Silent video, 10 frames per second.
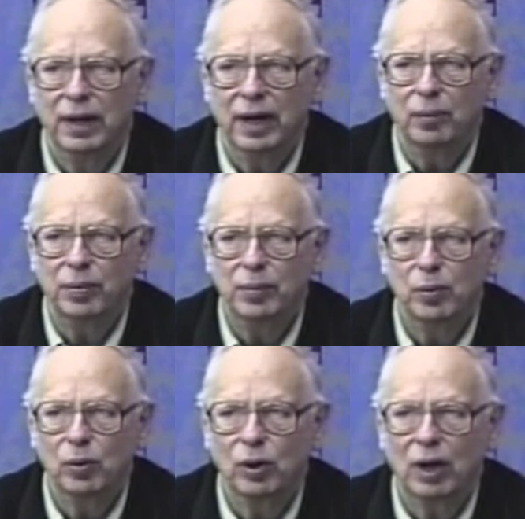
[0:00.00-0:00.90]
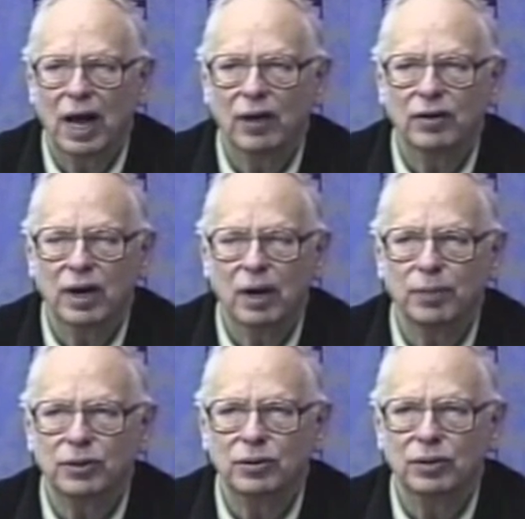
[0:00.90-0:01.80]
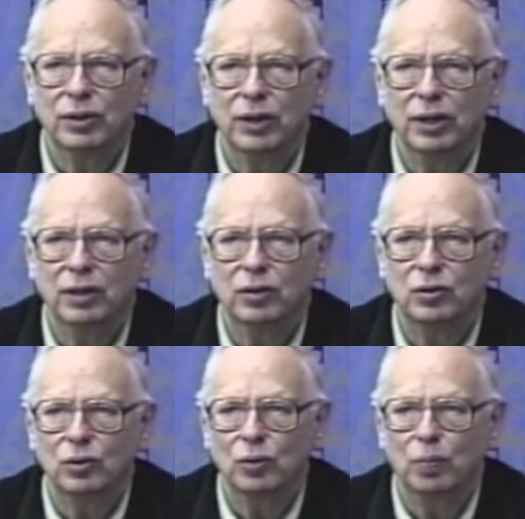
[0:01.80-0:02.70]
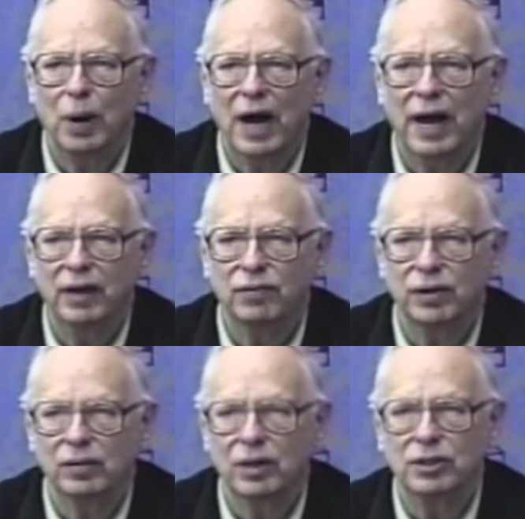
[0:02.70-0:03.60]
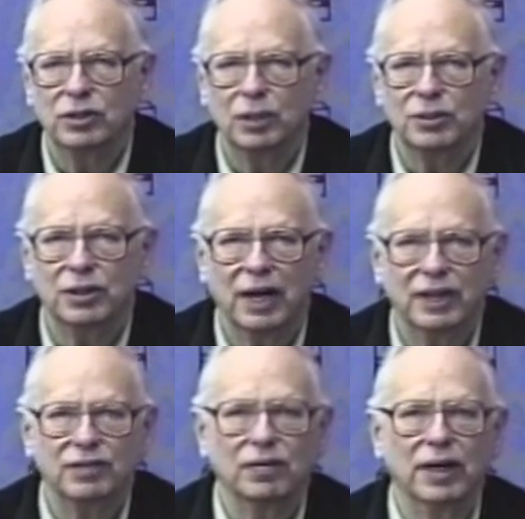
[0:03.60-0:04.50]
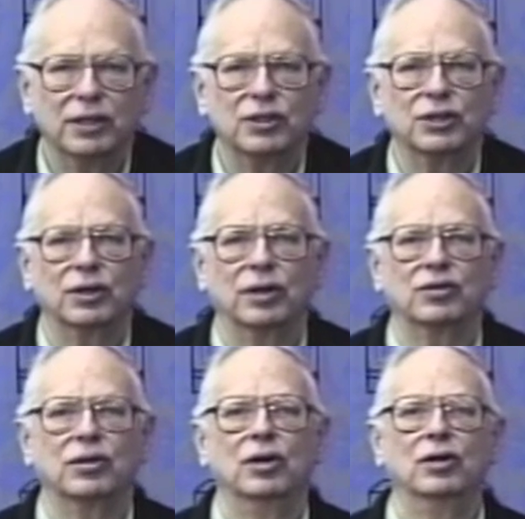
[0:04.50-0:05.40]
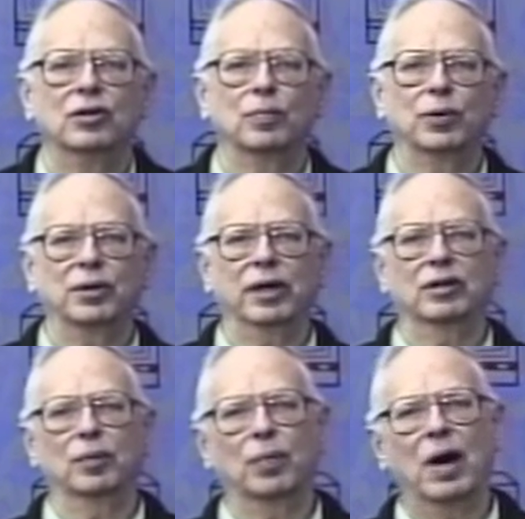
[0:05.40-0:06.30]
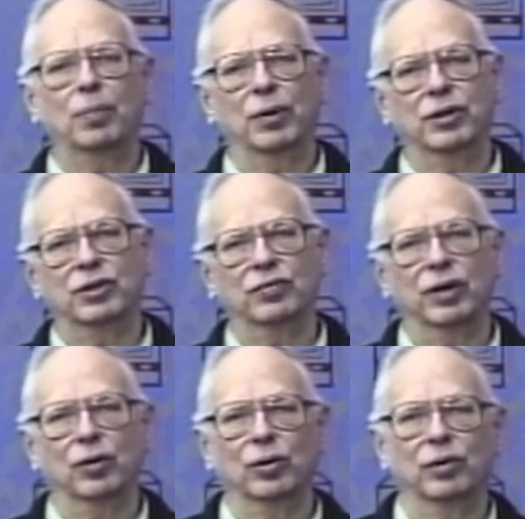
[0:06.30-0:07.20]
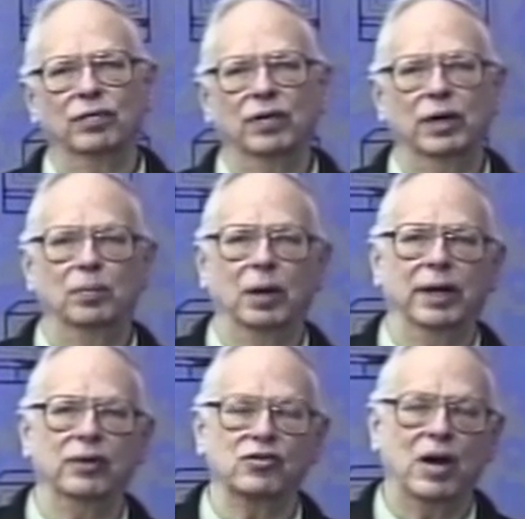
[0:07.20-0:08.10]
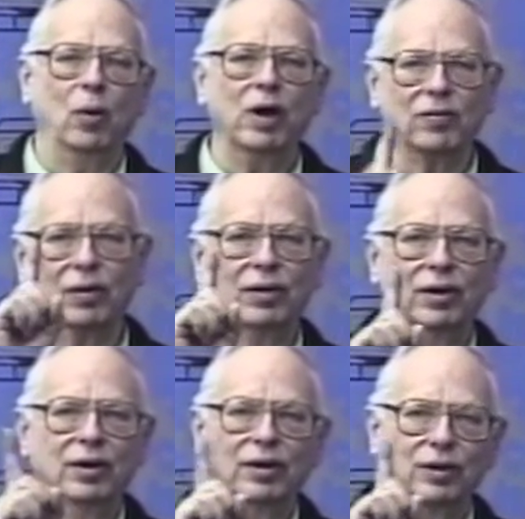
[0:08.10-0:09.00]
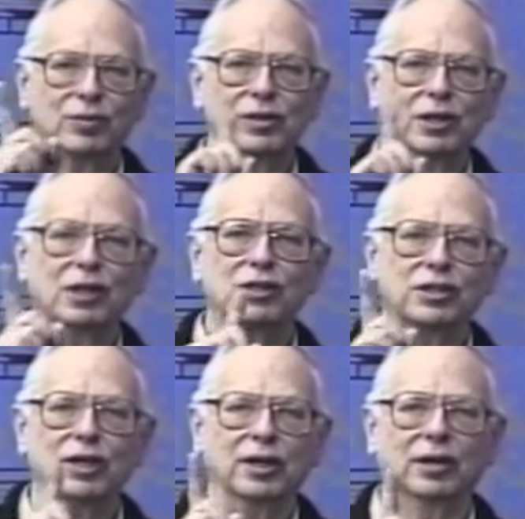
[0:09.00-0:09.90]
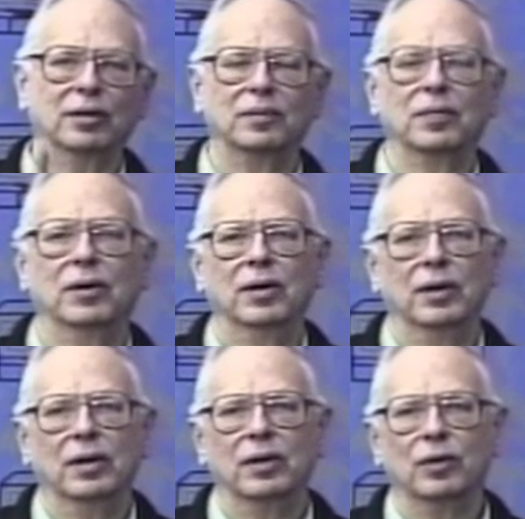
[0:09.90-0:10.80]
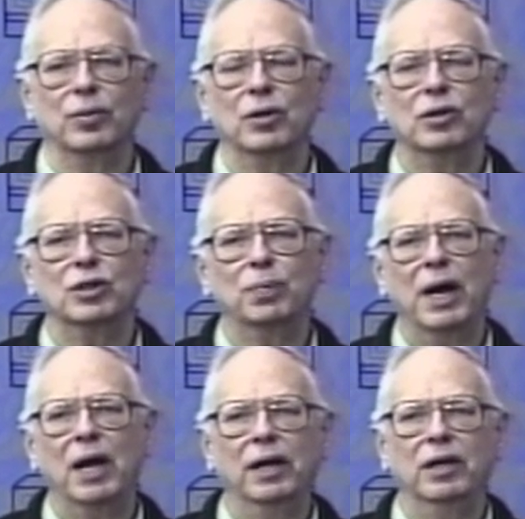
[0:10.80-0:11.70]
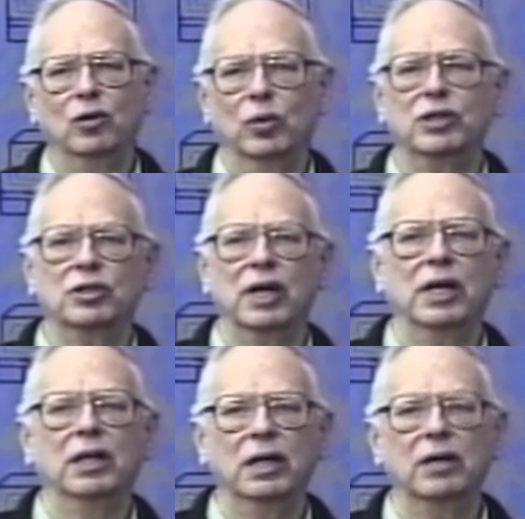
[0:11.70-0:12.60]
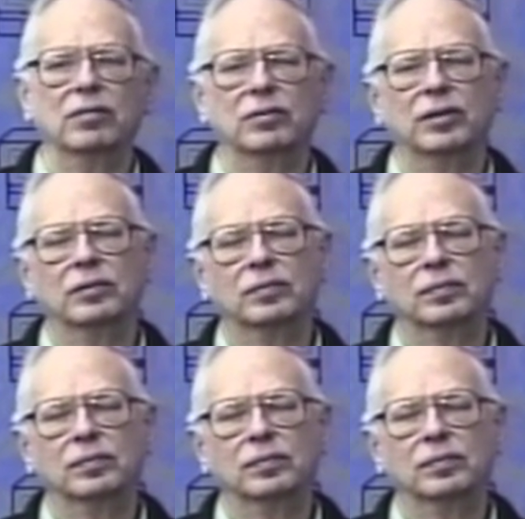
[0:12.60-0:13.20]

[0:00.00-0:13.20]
and people were allowed the opportunity to buy federally subsidized flood insurance to protect their properties if they were in floodplains. However, there was a little sticker. The municipality in which they lived